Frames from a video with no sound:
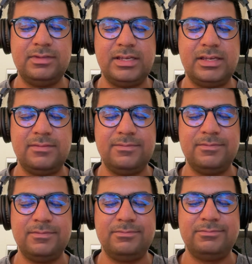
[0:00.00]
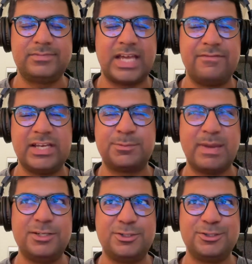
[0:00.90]
kind of
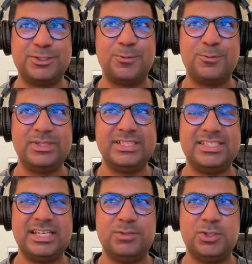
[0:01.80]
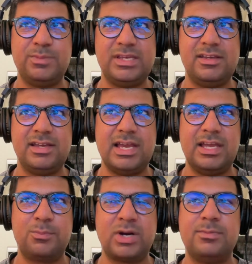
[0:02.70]
expenditures don't really seem to be
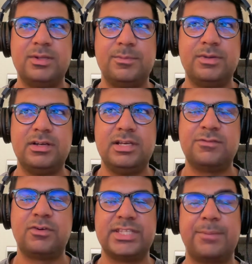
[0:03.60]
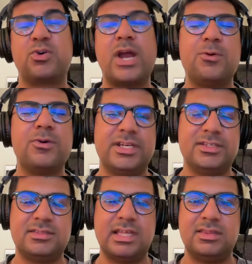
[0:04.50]
a problem as far as the
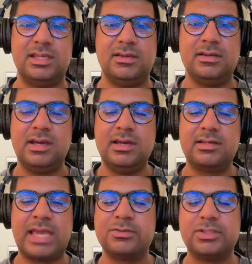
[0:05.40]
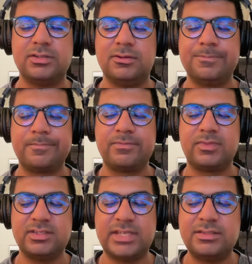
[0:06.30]
priorities that the council
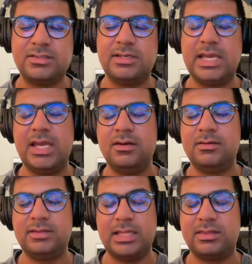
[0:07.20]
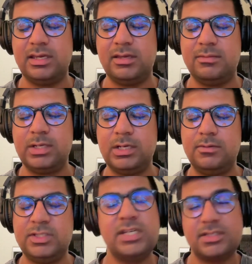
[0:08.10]
sets and that the
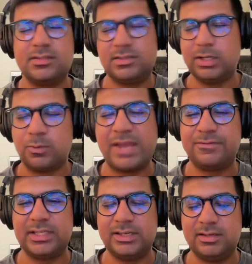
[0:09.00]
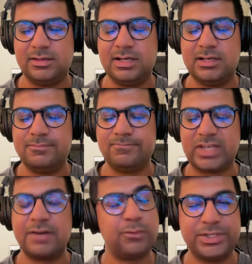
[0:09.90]
citizens, rightfully kind
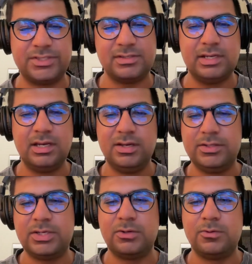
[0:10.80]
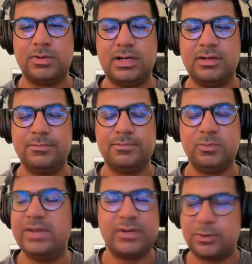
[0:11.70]
of voice. So
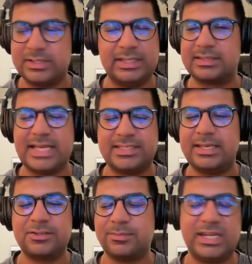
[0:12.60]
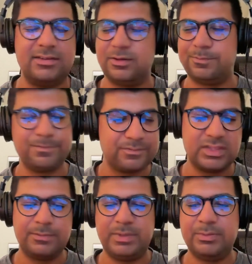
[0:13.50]
we even heard like the last city council meeting,
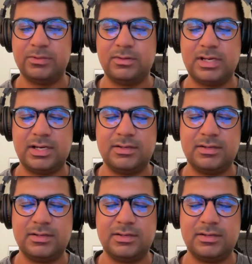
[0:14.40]
people